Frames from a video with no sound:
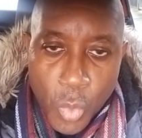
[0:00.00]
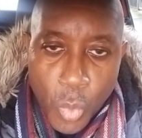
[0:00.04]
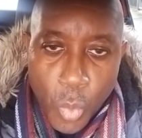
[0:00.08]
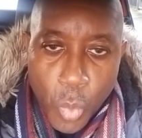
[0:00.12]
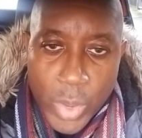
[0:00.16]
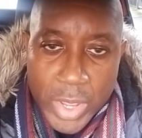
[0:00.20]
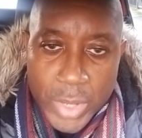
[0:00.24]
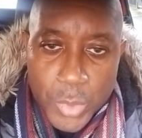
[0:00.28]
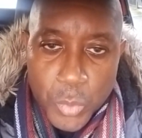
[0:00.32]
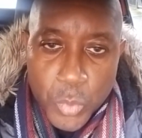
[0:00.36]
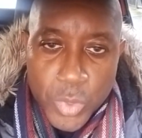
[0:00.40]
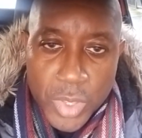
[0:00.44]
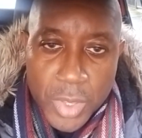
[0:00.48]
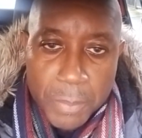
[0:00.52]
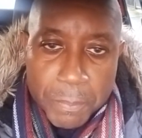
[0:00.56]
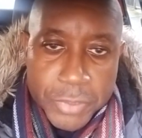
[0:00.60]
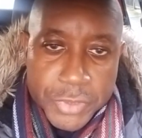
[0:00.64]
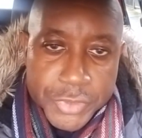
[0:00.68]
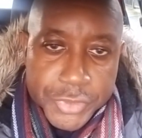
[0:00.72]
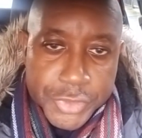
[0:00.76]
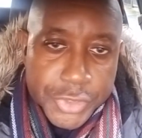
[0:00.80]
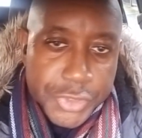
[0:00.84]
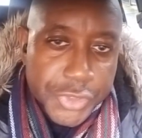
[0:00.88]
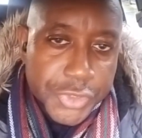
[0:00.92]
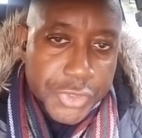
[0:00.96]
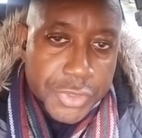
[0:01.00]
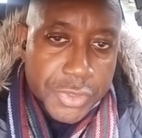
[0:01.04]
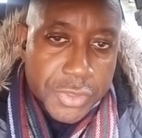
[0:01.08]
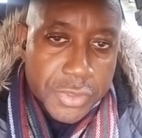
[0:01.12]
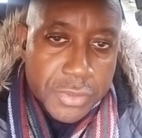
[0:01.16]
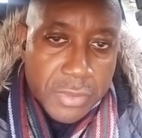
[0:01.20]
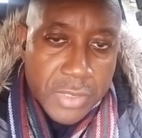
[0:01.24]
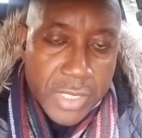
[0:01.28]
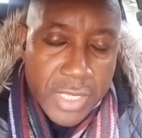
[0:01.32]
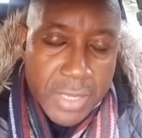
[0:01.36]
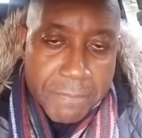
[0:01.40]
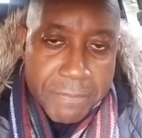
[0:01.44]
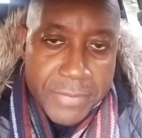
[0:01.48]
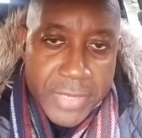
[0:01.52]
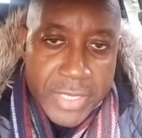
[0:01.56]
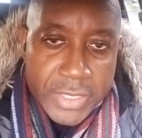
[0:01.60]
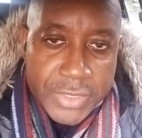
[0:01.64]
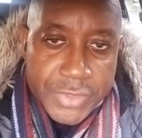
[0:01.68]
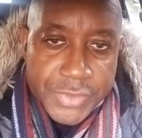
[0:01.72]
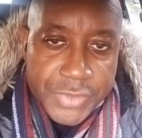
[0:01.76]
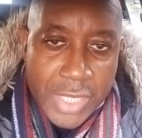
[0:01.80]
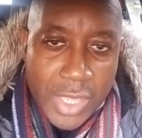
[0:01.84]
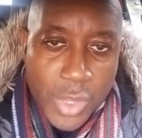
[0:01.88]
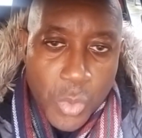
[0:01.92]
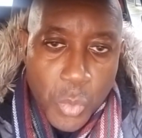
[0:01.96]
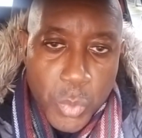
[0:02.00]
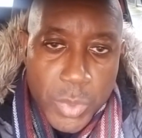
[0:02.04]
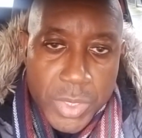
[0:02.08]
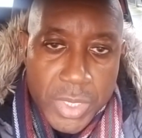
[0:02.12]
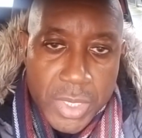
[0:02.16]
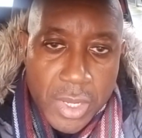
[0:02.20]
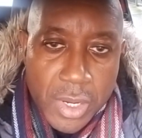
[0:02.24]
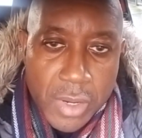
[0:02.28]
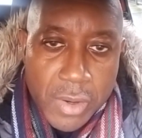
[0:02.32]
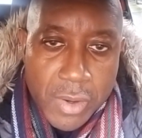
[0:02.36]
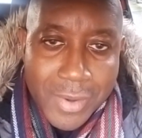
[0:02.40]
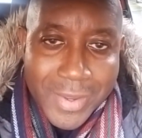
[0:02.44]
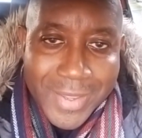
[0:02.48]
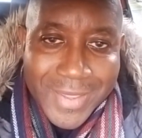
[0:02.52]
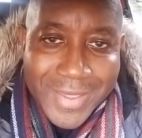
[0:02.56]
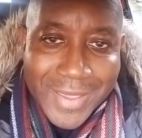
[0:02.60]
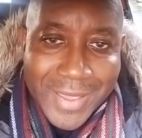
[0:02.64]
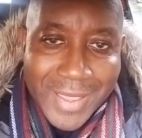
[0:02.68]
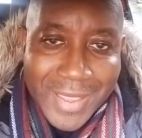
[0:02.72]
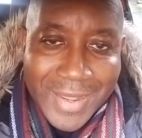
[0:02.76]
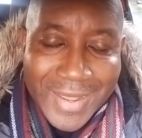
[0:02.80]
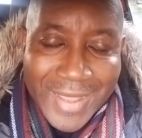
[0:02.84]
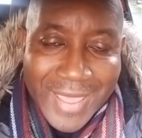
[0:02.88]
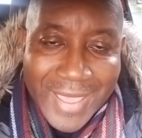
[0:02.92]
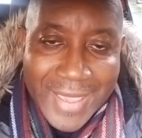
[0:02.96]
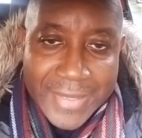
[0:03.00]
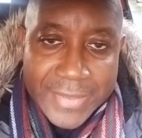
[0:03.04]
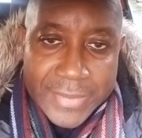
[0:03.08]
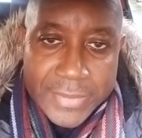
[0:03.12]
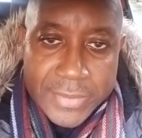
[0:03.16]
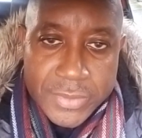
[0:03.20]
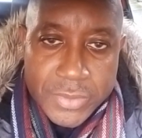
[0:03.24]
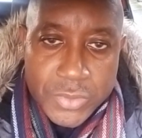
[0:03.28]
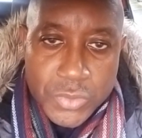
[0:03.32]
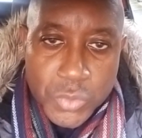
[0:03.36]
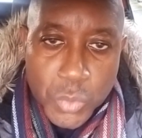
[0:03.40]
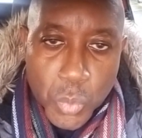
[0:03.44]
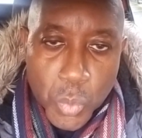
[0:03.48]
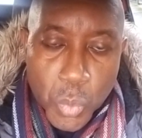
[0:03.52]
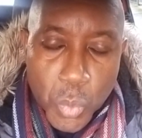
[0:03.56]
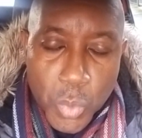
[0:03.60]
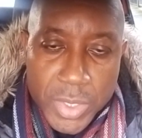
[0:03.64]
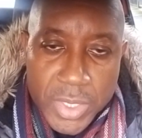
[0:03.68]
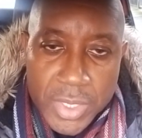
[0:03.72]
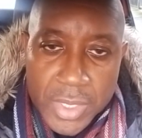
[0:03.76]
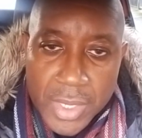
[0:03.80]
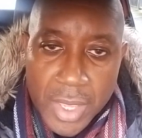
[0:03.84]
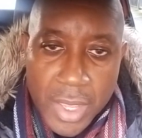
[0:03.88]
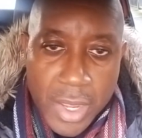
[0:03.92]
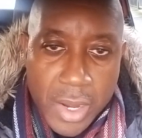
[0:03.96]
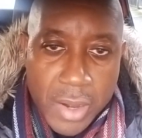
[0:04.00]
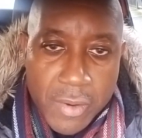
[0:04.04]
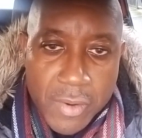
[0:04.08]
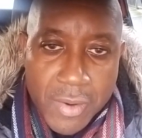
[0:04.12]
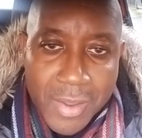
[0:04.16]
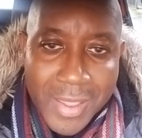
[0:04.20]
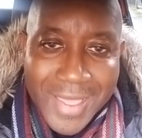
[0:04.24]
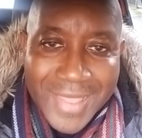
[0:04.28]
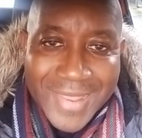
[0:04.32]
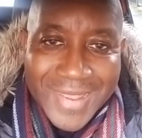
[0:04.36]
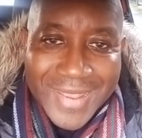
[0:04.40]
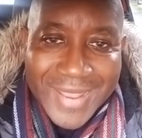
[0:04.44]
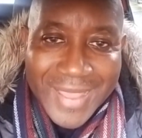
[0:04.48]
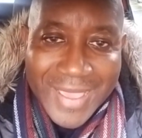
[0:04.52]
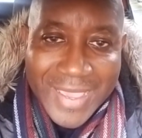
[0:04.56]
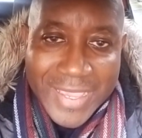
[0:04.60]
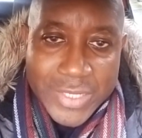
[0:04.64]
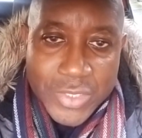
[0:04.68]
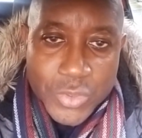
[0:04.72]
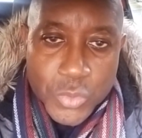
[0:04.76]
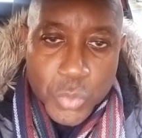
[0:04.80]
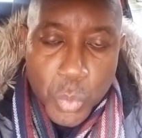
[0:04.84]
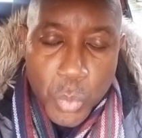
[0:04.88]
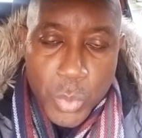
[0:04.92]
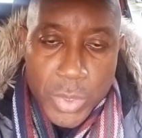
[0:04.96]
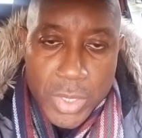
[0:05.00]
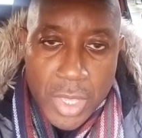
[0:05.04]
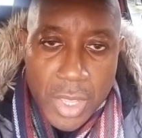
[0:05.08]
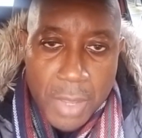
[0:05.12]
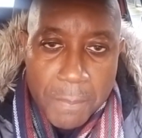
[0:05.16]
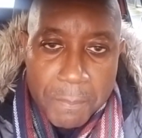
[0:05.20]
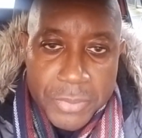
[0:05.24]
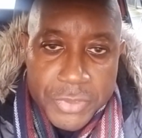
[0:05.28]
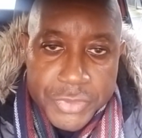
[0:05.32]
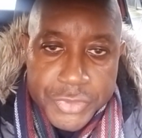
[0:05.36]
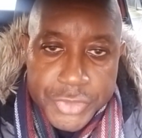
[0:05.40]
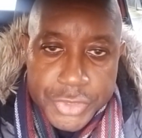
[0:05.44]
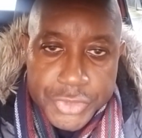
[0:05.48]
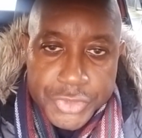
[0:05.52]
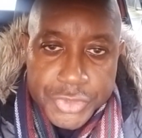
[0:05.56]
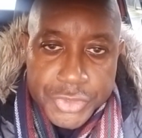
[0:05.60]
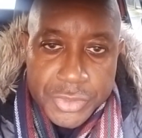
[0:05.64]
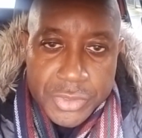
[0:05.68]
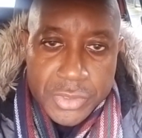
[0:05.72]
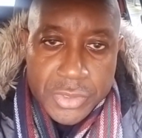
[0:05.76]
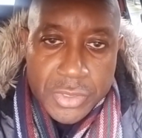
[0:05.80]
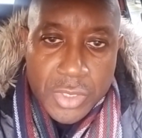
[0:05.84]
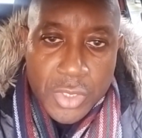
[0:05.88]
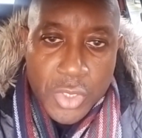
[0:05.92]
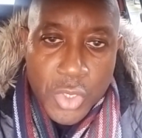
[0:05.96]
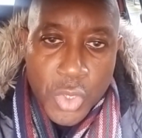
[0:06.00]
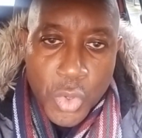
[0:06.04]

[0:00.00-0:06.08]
When we are positioned, it means that we are aligned. We are aligned. We are positioned,